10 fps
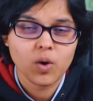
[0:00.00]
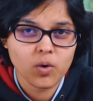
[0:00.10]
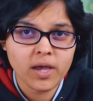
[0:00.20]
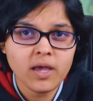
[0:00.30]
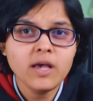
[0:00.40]

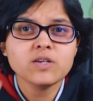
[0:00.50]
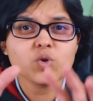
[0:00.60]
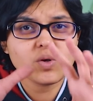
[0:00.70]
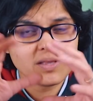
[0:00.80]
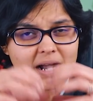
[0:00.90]
Okay,
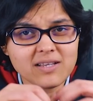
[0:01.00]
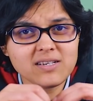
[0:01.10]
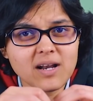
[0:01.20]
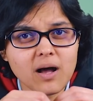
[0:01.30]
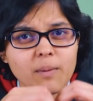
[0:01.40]
so that is
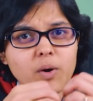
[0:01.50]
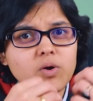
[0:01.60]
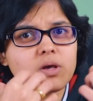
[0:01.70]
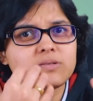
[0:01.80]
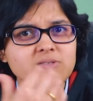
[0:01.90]
it
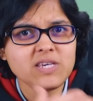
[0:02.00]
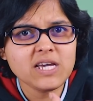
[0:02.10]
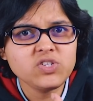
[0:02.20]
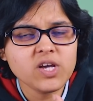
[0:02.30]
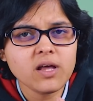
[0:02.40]
about
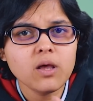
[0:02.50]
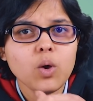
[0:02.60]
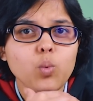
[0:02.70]
CAGR,